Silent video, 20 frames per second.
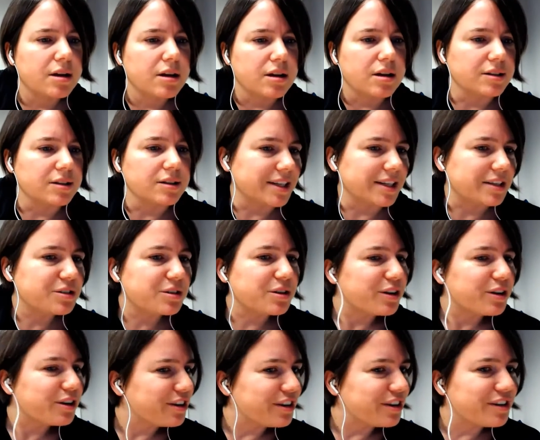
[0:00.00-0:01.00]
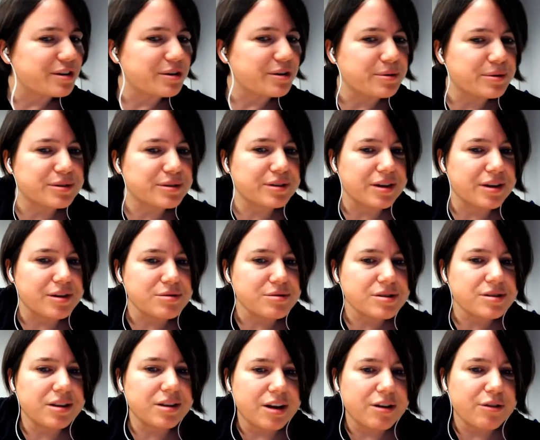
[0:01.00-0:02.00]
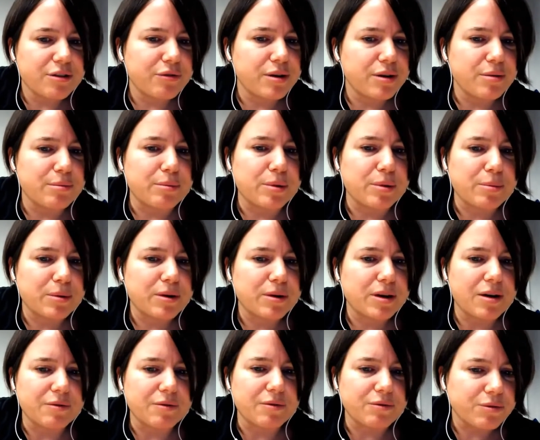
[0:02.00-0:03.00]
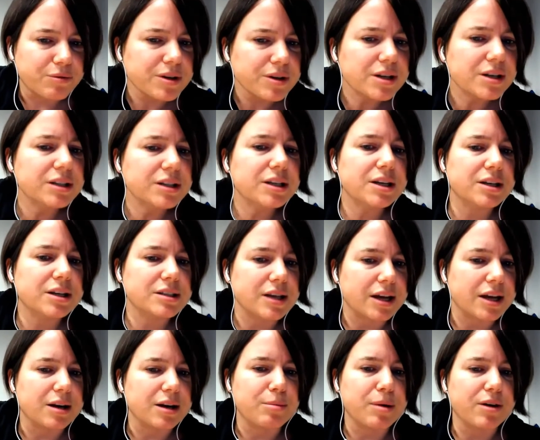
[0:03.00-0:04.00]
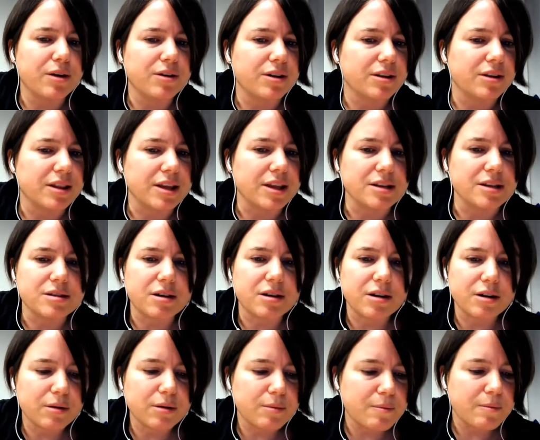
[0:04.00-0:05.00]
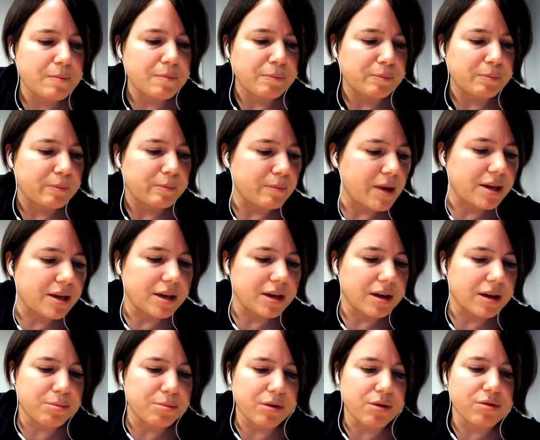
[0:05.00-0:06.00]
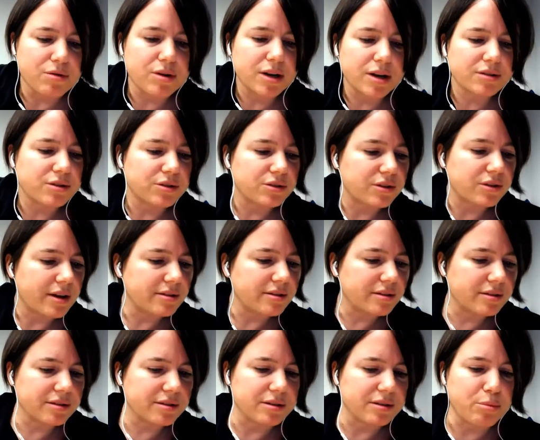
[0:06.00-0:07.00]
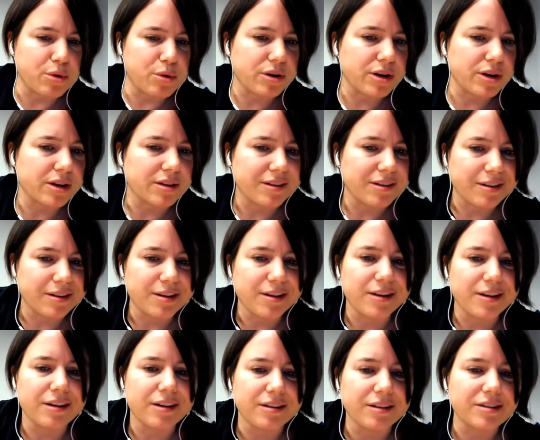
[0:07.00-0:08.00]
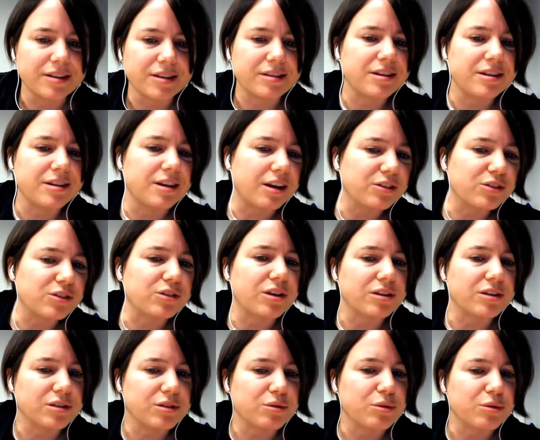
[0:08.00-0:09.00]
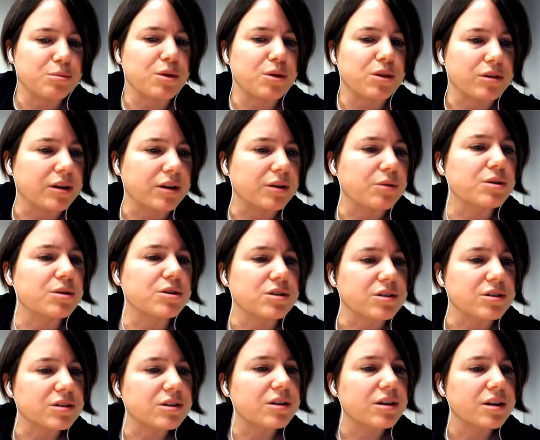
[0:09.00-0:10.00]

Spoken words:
Elixir. It was a lot of fun. People got really excited about it, and they started making up their own exercises and porting existing exercises from other languages.